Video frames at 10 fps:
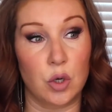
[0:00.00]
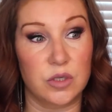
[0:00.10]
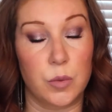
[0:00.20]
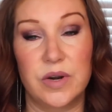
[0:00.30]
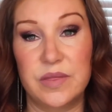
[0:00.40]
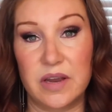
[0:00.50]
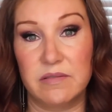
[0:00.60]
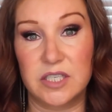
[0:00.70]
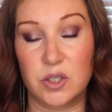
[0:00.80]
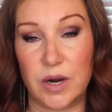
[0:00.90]
dogs were in
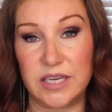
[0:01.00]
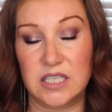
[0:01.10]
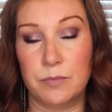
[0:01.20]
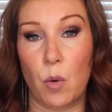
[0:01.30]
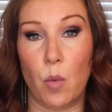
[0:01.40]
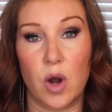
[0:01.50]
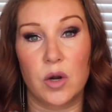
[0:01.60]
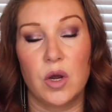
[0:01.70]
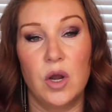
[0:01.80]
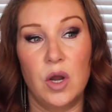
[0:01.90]
their restraints, but
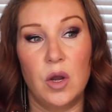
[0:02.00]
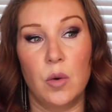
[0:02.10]
one